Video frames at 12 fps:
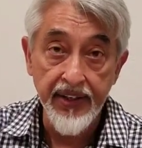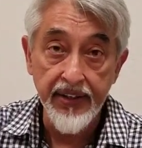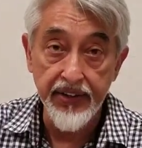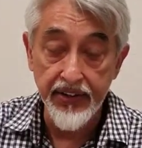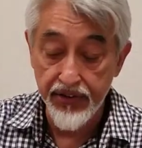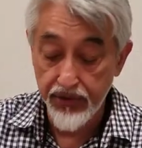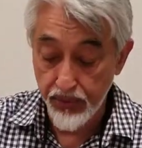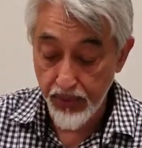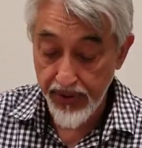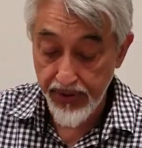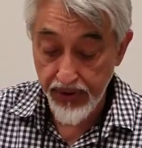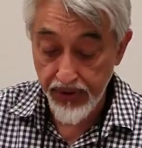this is where
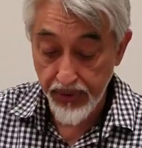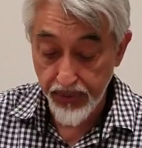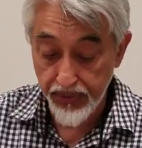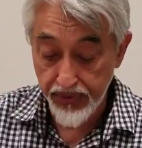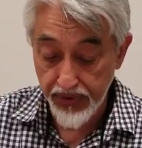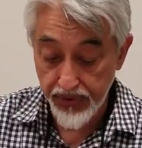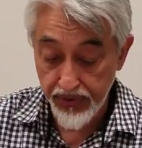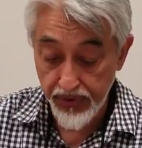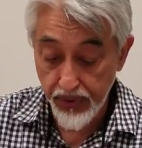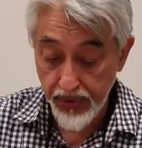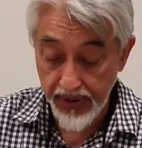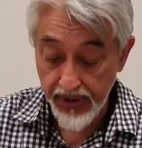you use this
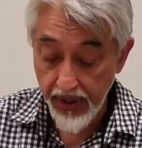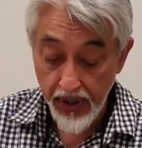unit.